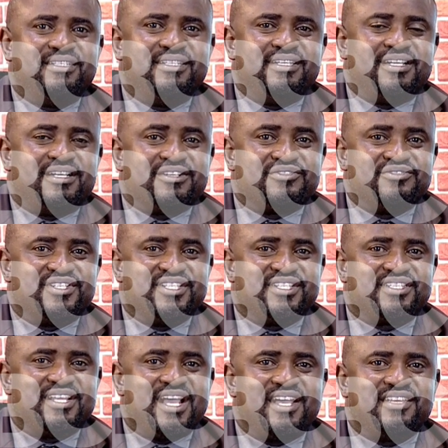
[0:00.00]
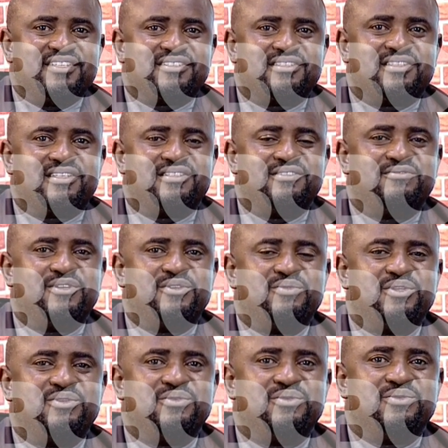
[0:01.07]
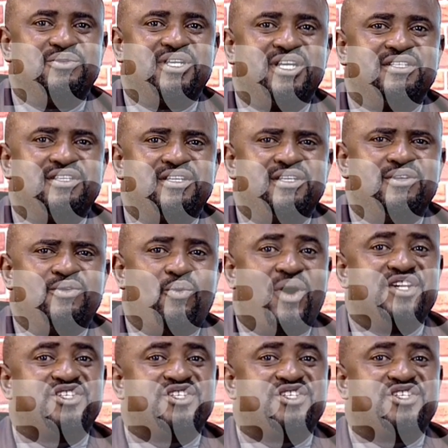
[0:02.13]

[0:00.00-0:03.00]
uh, criticized, that even when you look at what